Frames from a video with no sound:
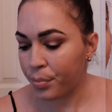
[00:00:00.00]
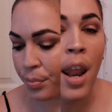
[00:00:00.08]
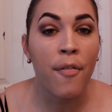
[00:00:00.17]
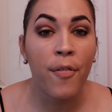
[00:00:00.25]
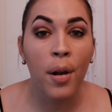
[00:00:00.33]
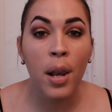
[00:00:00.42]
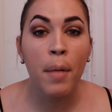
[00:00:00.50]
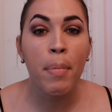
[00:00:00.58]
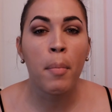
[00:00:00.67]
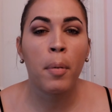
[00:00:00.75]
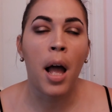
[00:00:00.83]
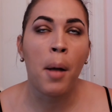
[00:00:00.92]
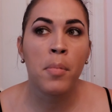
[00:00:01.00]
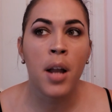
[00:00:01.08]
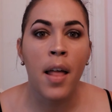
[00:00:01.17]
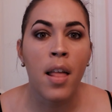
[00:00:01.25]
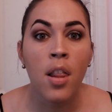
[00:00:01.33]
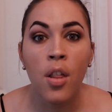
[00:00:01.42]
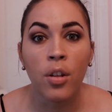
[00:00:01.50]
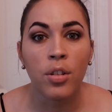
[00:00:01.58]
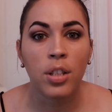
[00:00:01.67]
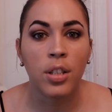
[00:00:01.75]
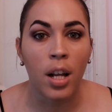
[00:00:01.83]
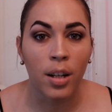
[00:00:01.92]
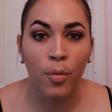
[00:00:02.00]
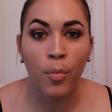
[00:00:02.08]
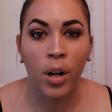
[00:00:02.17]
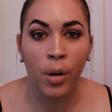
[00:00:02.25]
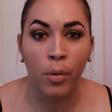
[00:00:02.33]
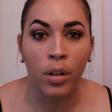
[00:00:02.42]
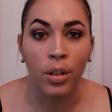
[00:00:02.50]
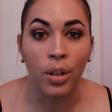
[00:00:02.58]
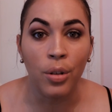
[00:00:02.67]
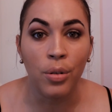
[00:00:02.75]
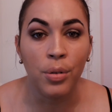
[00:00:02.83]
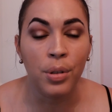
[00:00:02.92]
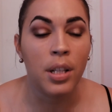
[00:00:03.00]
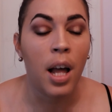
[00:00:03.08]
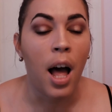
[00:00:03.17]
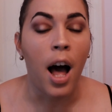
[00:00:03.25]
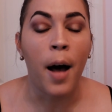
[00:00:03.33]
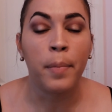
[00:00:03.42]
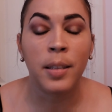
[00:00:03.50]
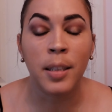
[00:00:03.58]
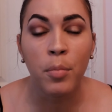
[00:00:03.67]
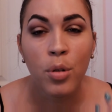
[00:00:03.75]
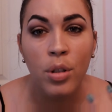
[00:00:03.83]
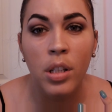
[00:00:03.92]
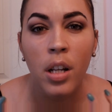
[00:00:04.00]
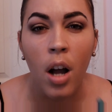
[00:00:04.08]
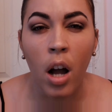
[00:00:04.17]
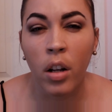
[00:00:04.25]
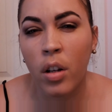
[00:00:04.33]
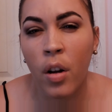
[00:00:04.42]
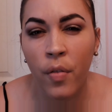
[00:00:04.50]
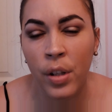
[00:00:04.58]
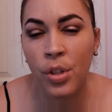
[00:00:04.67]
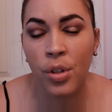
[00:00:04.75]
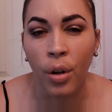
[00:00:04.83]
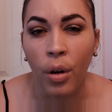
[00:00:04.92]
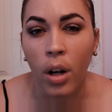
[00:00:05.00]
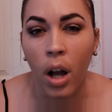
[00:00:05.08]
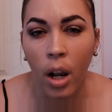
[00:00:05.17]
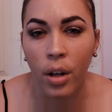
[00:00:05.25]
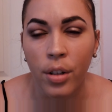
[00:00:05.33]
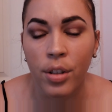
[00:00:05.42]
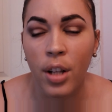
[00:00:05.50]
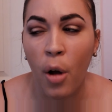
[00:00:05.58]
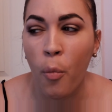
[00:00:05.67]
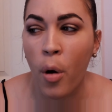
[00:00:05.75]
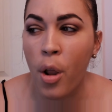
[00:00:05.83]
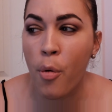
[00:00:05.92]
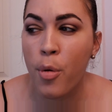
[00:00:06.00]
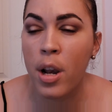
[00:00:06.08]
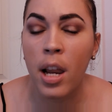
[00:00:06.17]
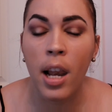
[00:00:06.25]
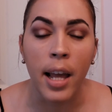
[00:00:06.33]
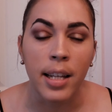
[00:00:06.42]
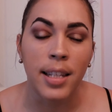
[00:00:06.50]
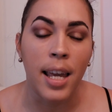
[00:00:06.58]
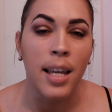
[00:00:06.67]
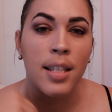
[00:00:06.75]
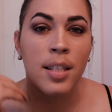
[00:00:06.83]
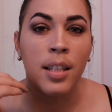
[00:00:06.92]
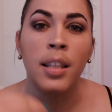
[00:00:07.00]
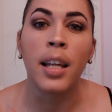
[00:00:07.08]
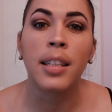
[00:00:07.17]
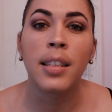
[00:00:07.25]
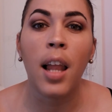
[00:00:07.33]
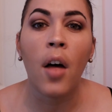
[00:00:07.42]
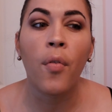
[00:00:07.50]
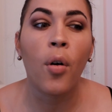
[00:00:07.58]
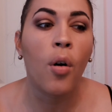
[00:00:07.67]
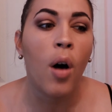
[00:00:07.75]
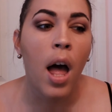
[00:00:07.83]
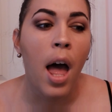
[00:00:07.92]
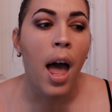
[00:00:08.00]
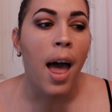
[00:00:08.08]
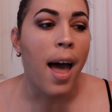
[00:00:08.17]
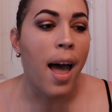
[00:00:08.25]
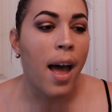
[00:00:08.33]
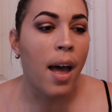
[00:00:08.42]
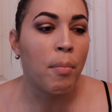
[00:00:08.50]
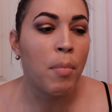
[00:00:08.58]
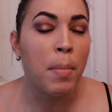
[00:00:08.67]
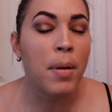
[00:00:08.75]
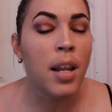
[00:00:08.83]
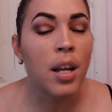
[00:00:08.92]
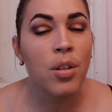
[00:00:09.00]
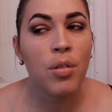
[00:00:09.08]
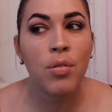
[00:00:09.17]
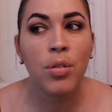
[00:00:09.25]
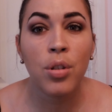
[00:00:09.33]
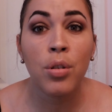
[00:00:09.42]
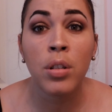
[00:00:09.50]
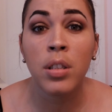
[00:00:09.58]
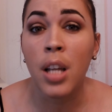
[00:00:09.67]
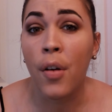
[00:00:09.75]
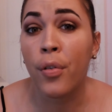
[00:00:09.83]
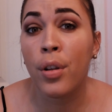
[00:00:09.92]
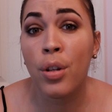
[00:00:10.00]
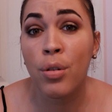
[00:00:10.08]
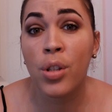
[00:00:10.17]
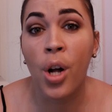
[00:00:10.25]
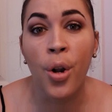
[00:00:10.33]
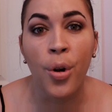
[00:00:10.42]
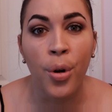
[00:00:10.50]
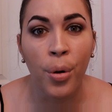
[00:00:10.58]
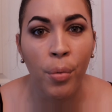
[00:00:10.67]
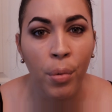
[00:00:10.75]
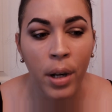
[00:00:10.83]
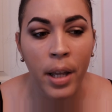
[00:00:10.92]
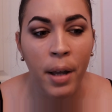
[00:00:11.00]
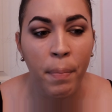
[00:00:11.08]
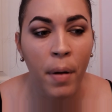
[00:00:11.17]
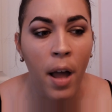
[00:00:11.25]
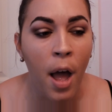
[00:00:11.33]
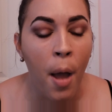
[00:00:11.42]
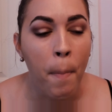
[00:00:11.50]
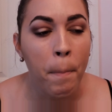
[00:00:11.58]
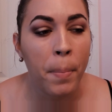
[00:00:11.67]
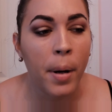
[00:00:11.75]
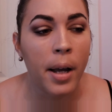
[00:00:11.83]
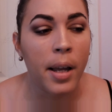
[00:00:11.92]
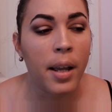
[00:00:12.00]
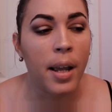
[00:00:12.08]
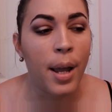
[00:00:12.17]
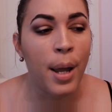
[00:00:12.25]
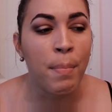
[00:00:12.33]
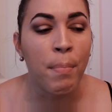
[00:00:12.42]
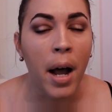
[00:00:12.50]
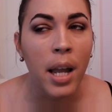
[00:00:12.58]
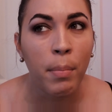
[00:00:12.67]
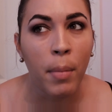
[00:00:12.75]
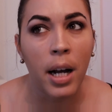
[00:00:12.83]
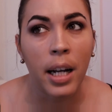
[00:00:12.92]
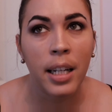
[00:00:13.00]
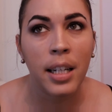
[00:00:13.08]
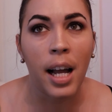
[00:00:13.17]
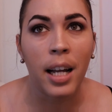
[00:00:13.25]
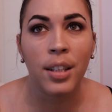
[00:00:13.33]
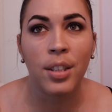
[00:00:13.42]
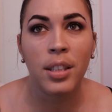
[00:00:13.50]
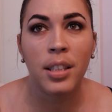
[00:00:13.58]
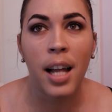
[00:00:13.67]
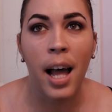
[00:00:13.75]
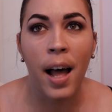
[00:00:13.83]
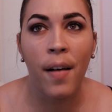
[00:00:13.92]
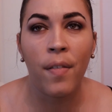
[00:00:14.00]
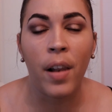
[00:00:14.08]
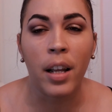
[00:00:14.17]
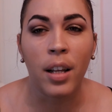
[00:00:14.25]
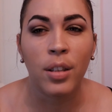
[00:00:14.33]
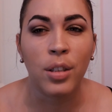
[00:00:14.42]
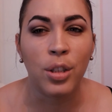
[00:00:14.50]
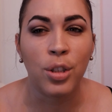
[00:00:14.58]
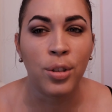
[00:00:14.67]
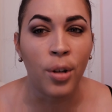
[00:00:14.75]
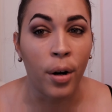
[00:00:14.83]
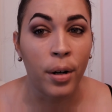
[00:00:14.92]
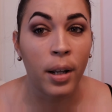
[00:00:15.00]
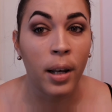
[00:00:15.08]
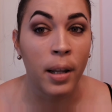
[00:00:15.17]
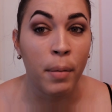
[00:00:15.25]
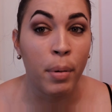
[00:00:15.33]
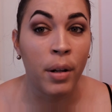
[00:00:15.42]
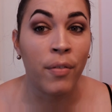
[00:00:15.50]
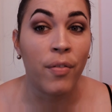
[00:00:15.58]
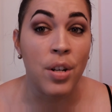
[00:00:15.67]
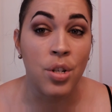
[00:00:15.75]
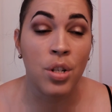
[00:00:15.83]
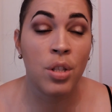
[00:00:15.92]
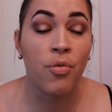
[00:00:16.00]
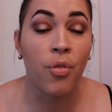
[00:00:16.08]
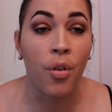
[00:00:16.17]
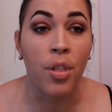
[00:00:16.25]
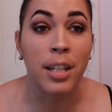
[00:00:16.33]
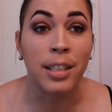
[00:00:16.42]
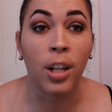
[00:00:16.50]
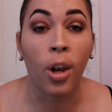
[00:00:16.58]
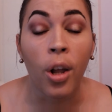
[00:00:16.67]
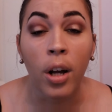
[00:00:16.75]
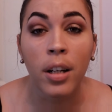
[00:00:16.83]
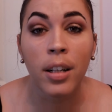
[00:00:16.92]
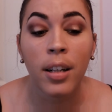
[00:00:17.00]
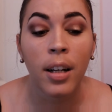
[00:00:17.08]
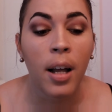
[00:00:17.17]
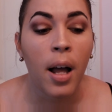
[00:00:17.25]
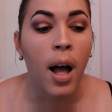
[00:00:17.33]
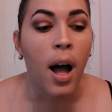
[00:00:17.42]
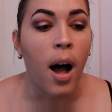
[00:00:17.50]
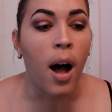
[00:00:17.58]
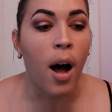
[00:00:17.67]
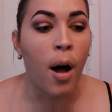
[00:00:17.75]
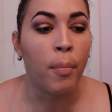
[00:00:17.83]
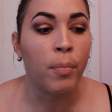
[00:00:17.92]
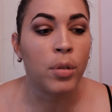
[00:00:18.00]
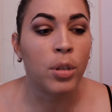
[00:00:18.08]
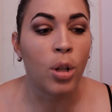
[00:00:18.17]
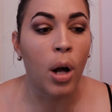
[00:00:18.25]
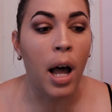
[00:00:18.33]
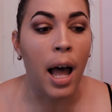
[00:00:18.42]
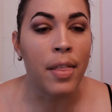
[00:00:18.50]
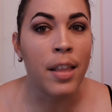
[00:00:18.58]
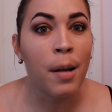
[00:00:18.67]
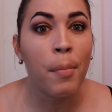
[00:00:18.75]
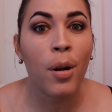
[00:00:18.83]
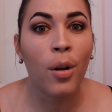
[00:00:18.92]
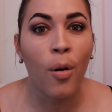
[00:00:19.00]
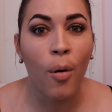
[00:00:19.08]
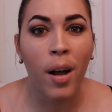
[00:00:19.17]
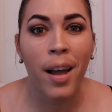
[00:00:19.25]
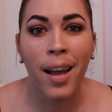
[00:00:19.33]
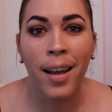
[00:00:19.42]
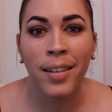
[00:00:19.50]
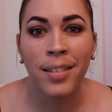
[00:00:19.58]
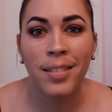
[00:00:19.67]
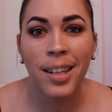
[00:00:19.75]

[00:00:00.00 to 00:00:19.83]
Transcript: And then for lip, I'm kind of a little stuck on what I want to use. Since I'm using unconventional colors, I want to really like take it to the next level. And maybe not use, you can definitely use a nude lip, but in my mind, I just have like this dark lip envisioned for this look. So I think I'm going to go ahead